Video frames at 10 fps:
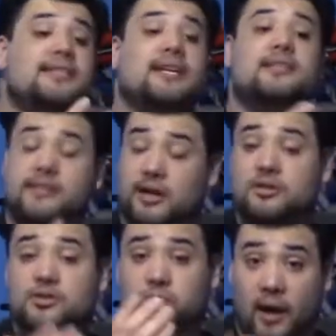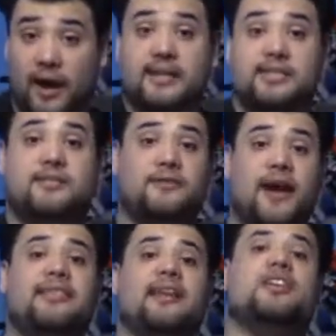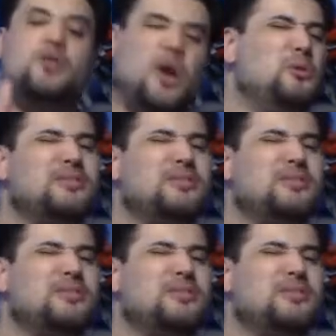that it does right is the fact that it knows